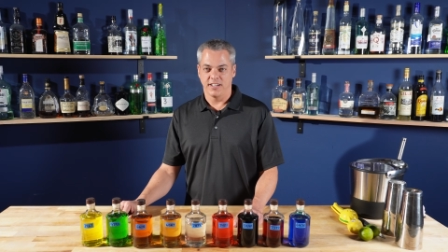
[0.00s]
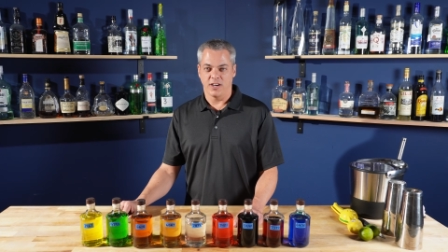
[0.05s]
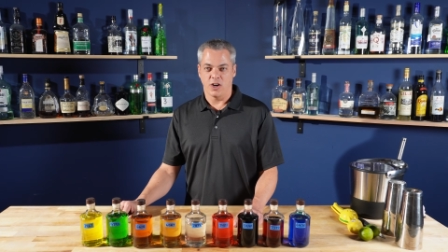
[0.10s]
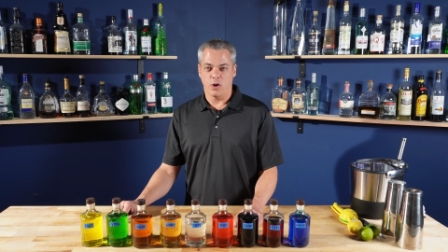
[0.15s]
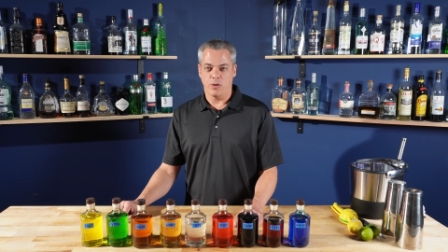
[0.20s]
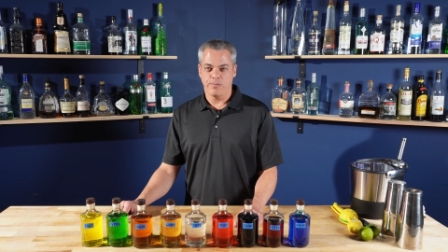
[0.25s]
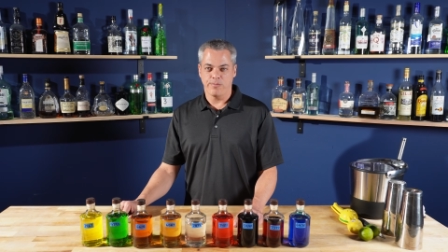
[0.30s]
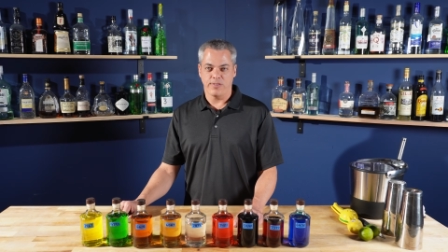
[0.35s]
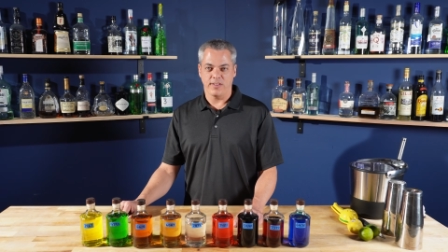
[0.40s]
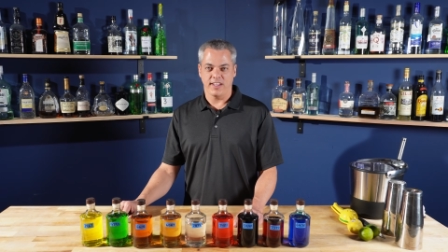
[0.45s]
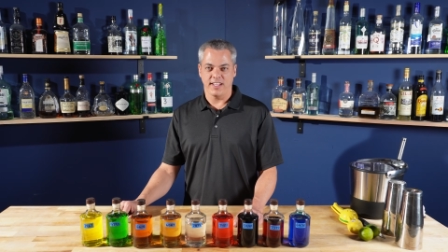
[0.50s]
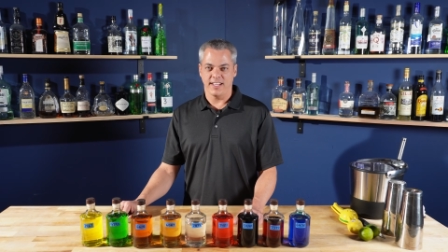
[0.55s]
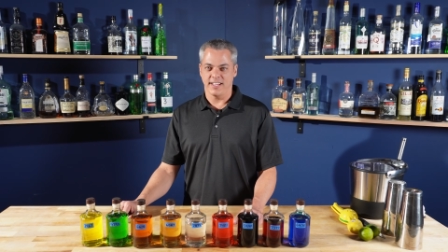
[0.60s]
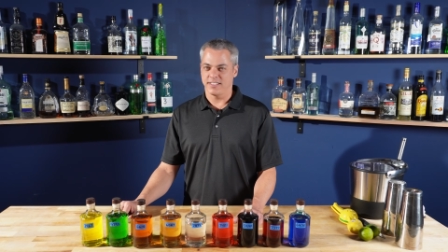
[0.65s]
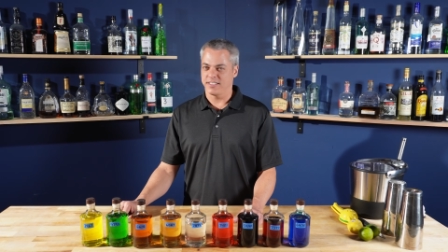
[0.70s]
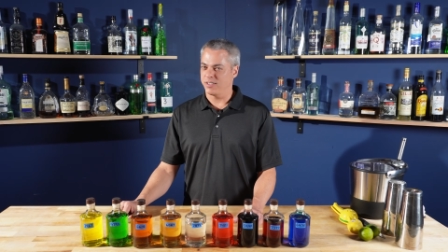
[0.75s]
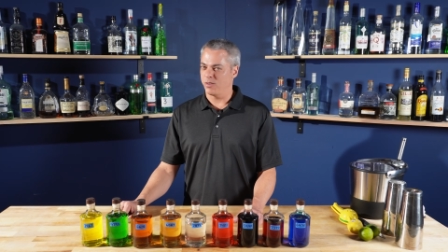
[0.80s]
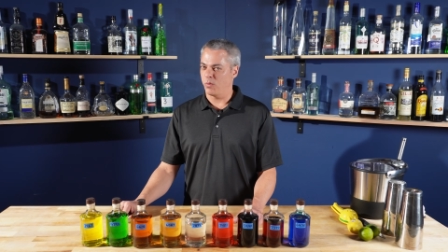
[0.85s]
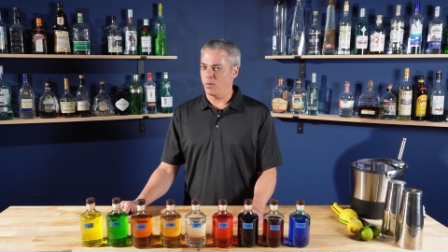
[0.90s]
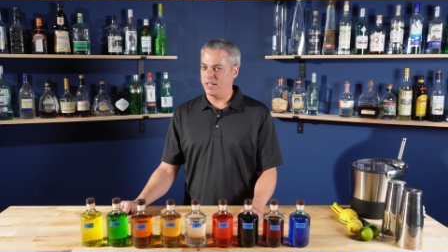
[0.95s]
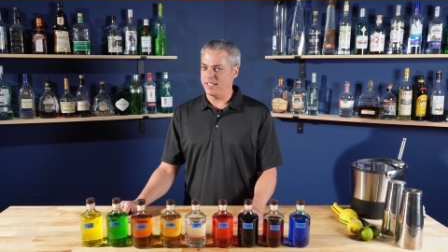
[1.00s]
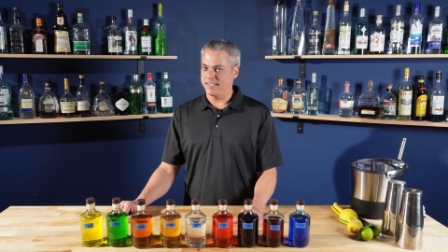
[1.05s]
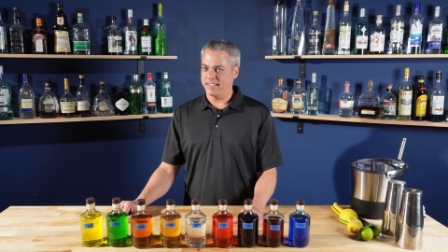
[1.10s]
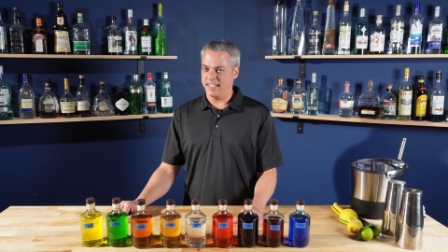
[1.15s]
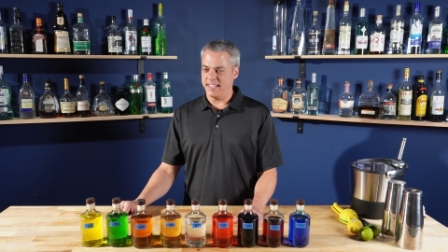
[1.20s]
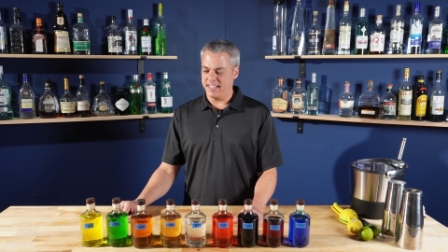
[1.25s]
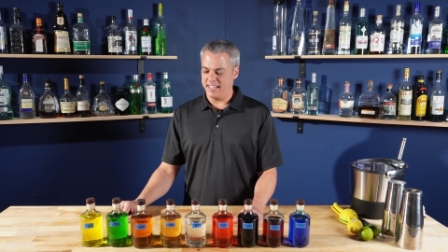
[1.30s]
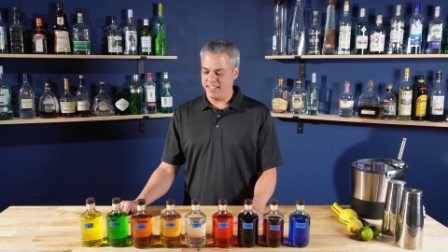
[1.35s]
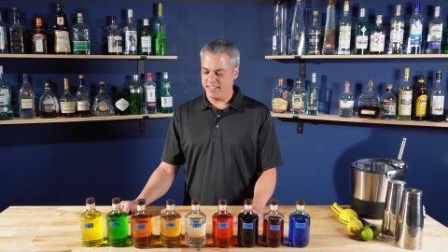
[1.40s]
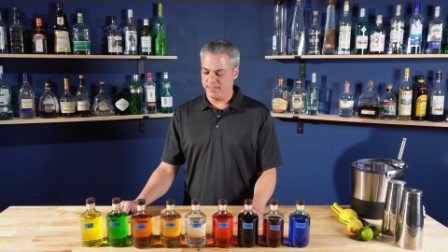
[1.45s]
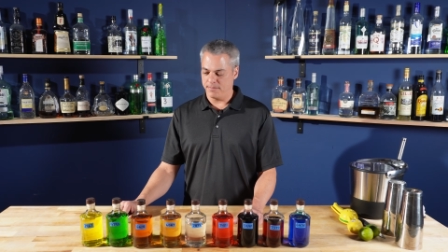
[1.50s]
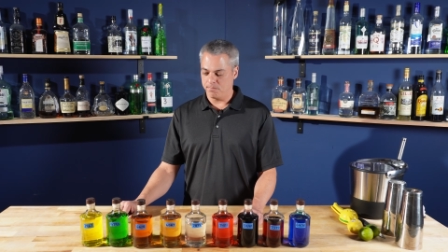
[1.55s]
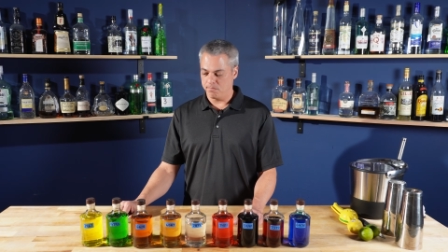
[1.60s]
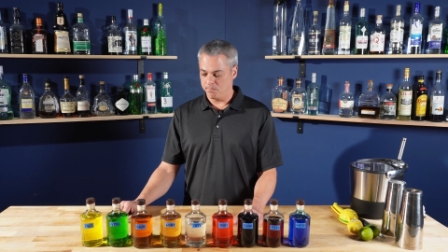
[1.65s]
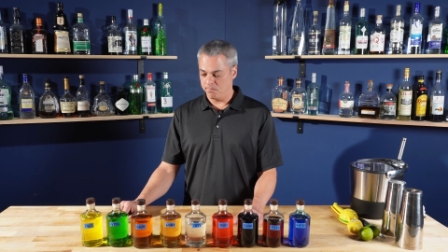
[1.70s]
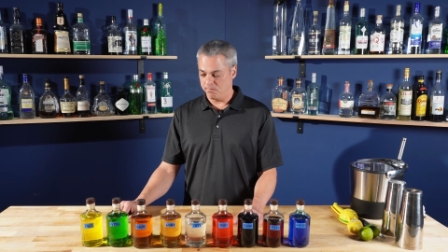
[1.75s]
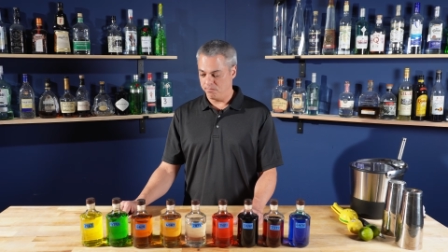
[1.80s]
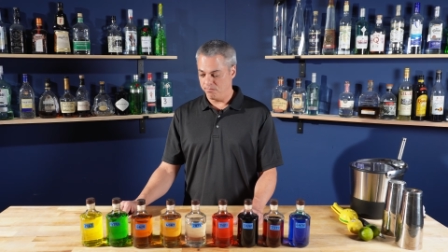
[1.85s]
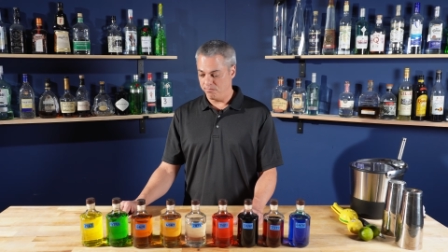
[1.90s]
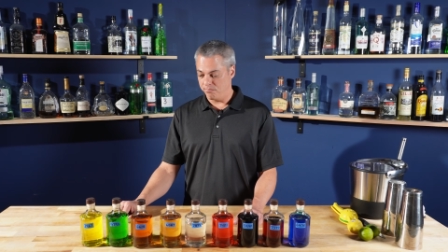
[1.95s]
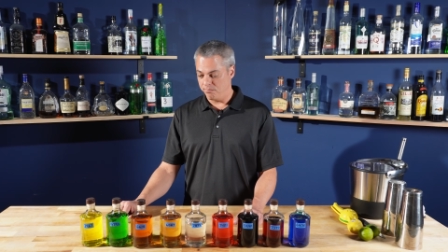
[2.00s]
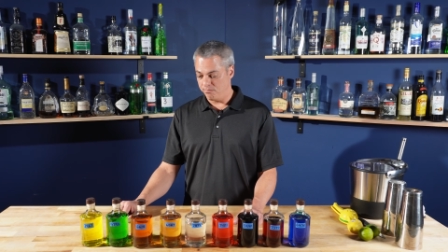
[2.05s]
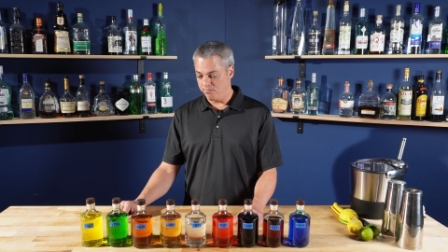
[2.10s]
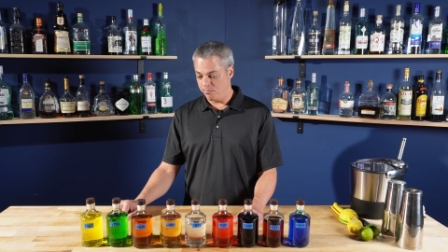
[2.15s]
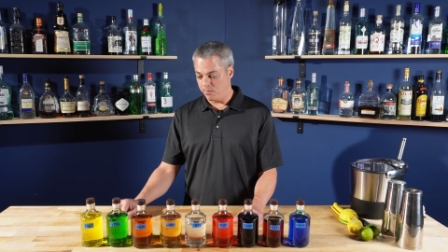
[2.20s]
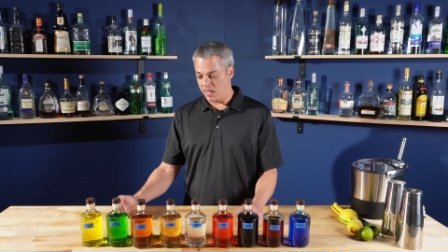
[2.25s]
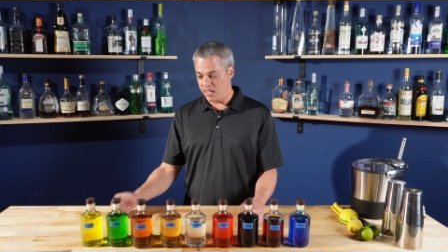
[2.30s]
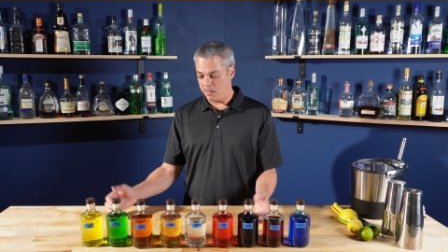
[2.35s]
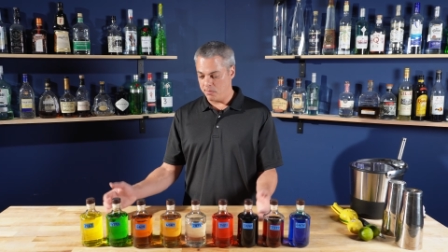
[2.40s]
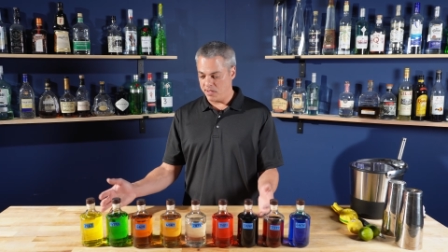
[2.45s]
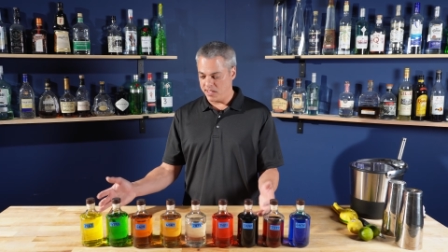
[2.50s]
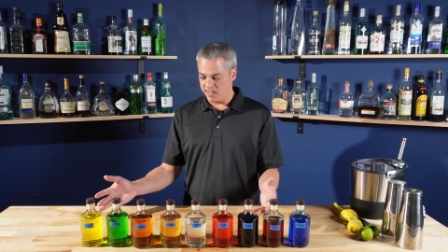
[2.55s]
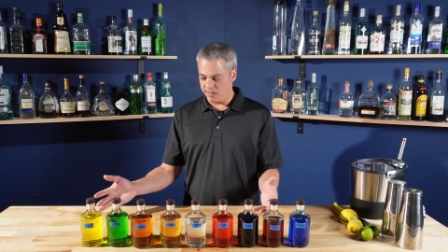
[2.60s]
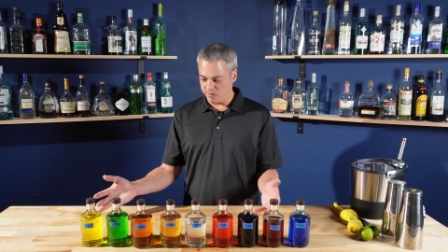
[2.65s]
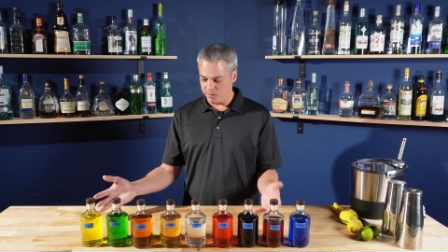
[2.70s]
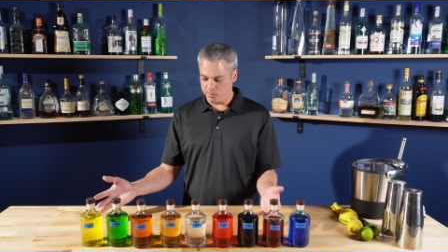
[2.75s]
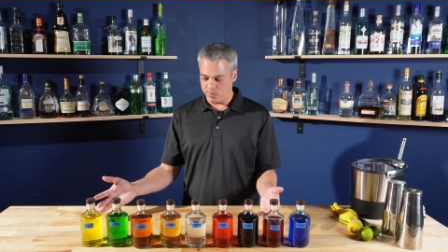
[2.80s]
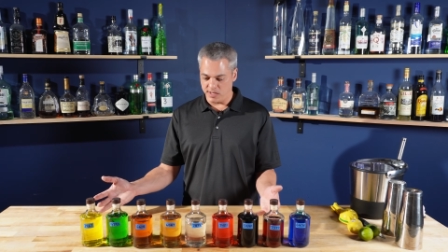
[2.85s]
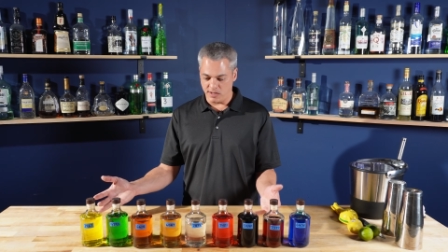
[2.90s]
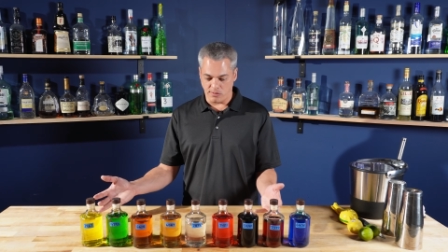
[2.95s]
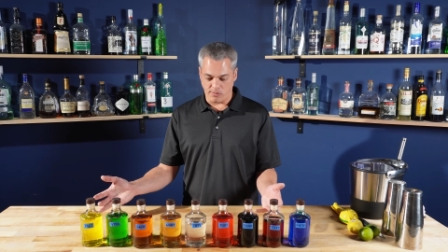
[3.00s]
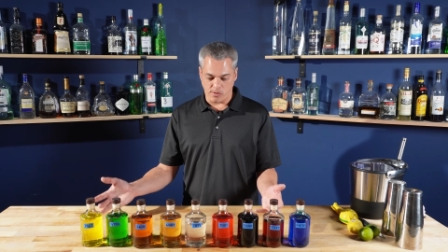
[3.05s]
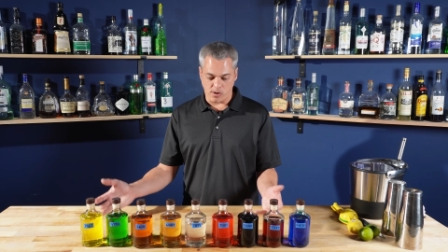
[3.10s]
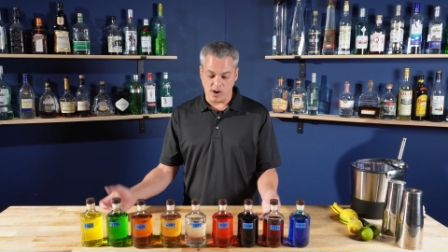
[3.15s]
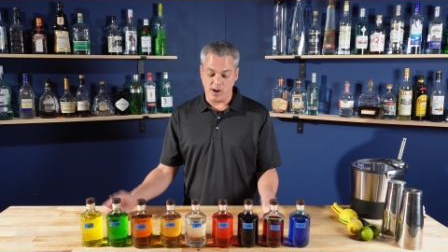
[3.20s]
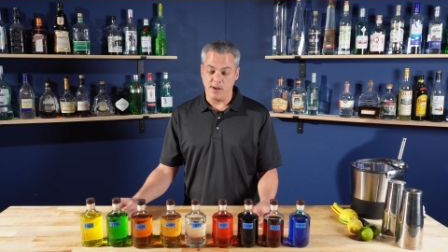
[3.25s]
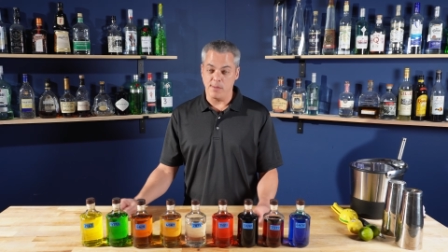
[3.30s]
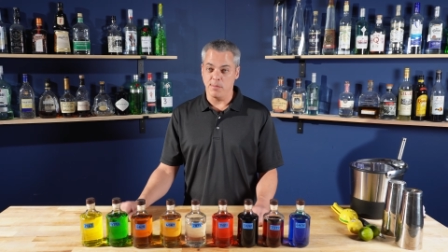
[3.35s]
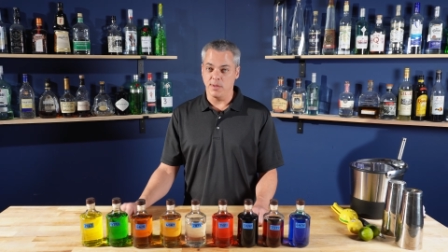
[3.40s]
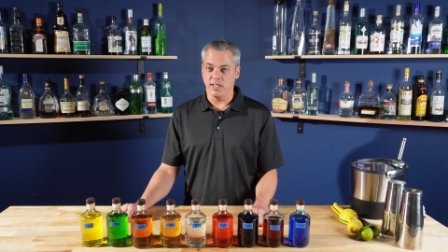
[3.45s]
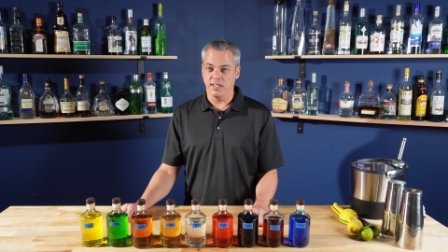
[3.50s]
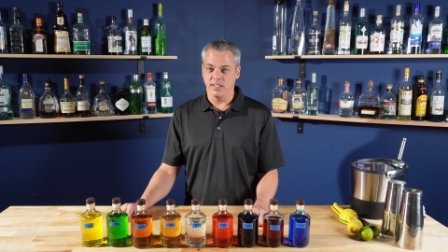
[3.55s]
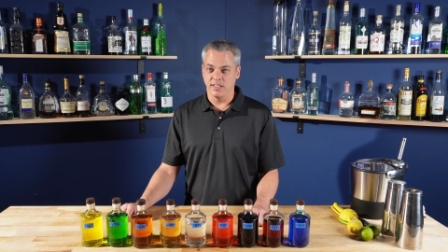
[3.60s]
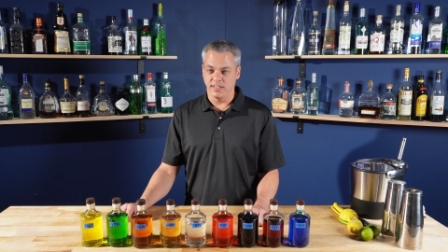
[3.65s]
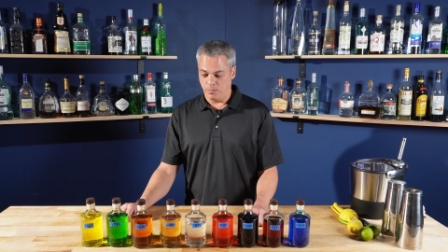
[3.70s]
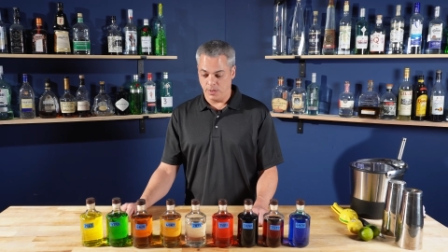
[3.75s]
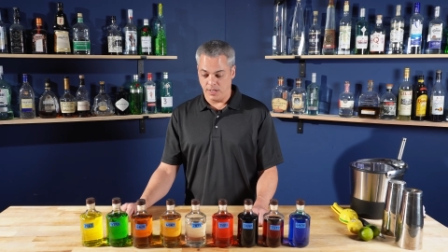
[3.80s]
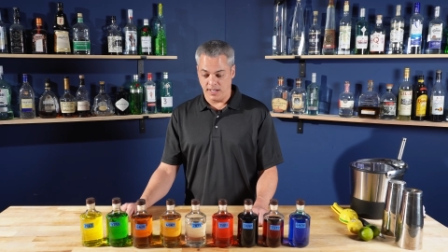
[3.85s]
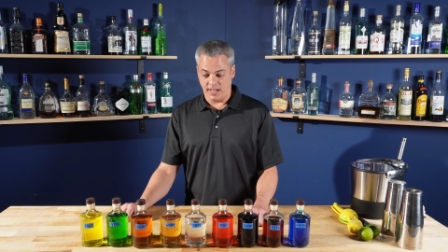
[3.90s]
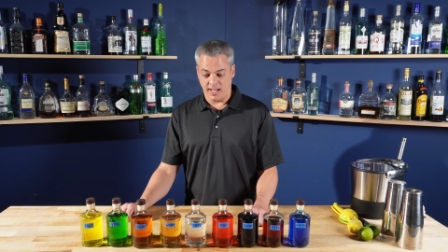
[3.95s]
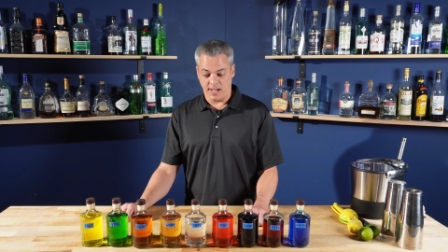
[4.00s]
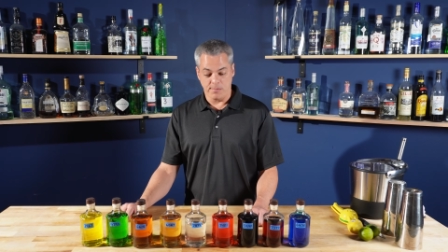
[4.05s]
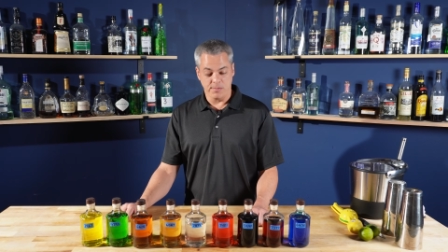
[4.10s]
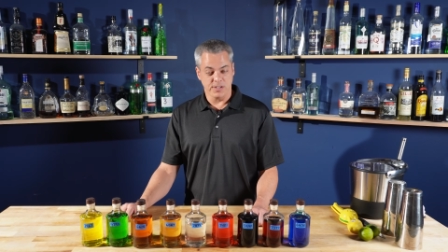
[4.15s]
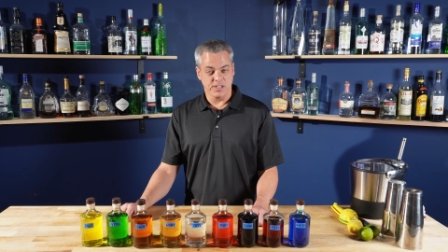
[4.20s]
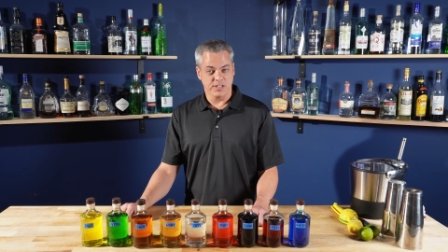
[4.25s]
Hopefully it's a whiskey. Maybe it would be a rum, but I'm